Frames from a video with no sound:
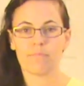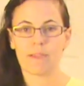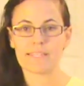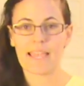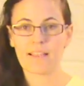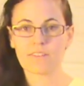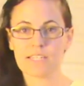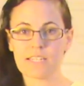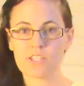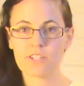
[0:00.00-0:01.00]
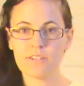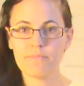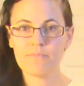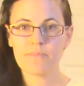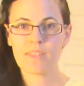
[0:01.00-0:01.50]
my tangle teaser
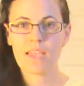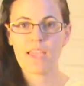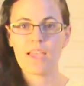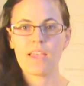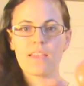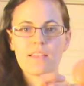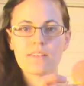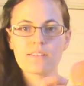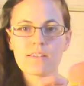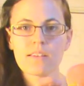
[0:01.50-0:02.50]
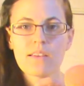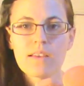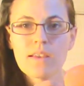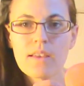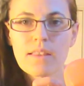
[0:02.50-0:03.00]
and
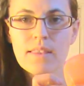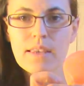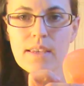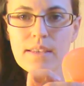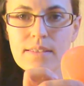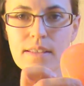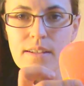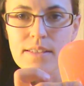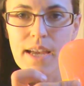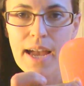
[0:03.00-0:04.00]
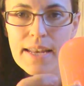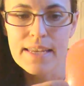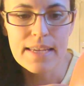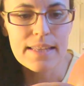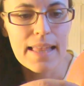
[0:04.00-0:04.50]
these little
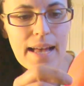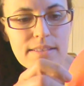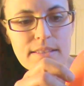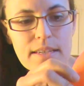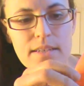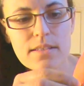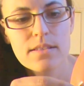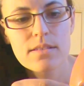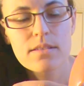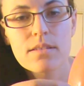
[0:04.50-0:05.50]
tiny elastics.